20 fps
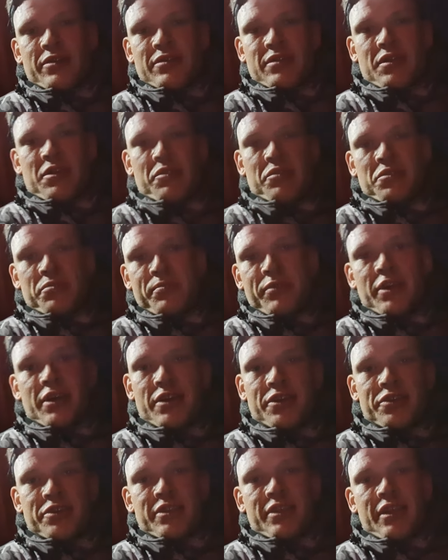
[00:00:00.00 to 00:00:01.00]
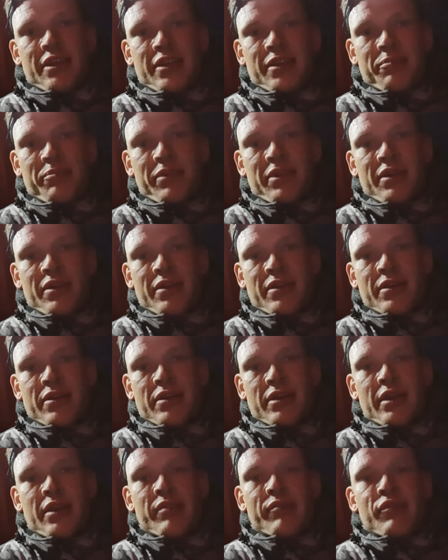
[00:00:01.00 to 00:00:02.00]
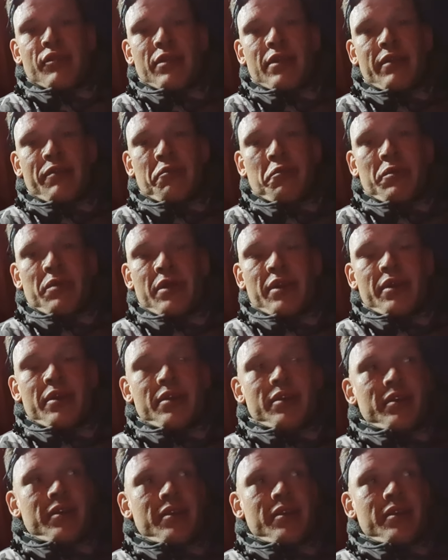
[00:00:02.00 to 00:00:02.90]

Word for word: So it's a bit steady, bit uh, ever and everywhere,